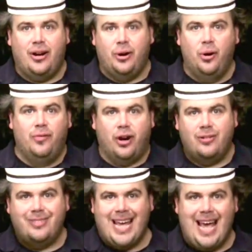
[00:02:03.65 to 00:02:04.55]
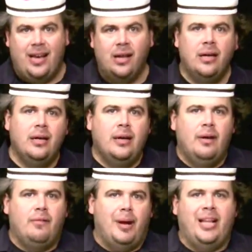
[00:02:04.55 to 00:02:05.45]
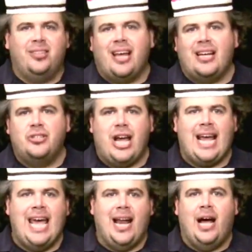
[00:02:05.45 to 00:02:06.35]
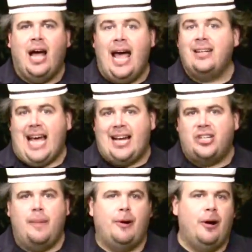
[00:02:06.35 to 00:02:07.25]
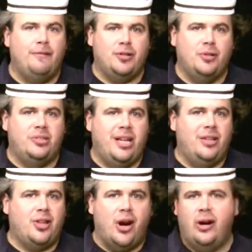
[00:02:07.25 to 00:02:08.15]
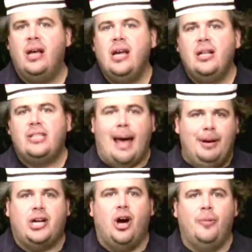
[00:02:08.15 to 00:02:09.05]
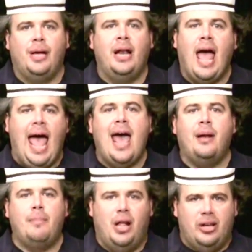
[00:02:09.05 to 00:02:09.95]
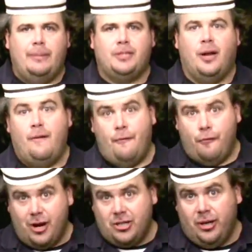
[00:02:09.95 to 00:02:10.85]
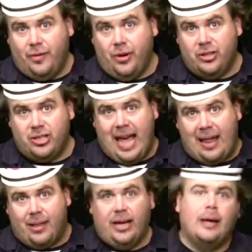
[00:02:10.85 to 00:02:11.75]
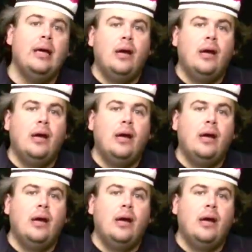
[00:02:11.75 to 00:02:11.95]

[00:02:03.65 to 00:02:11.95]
Edgar Hoover, dead. For Monday the 2nd, Jack Hanna and Dax Shepard. For Tuesday the 3rd, Dabney Coleman and Mel Gibson, freshly divorced Catholic.